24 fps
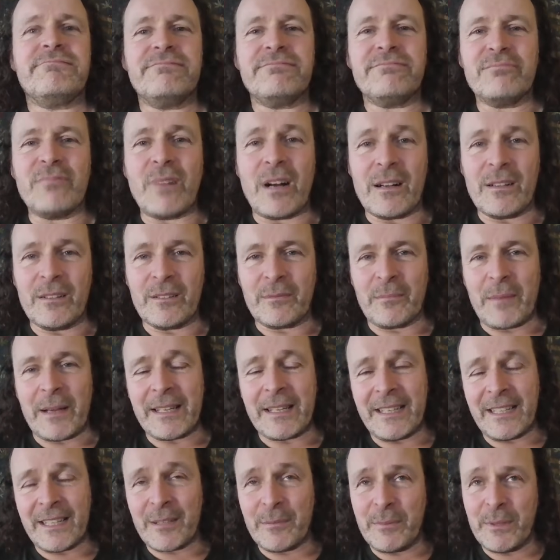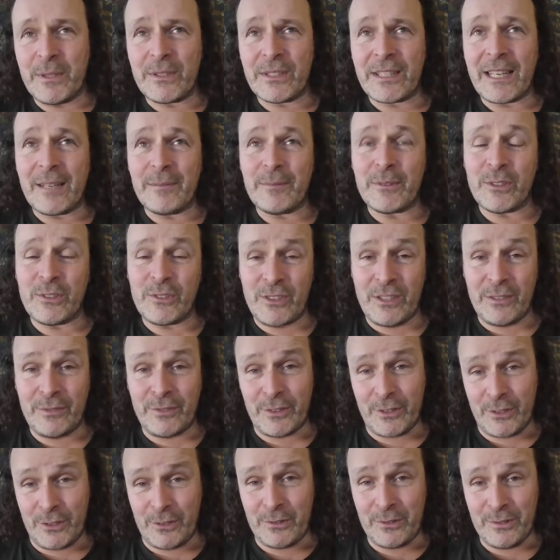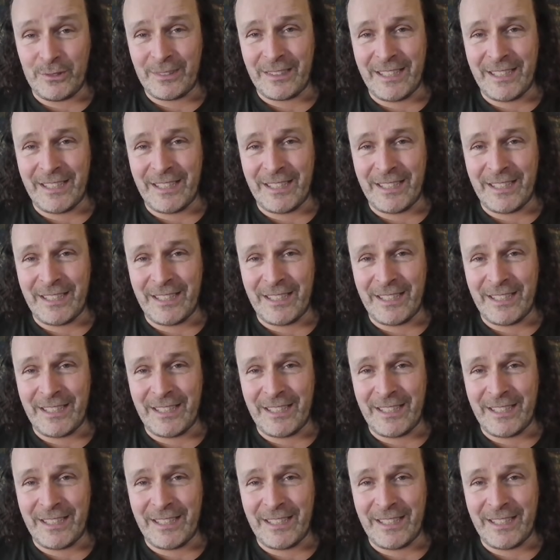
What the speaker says: Well, making computer games is difficult.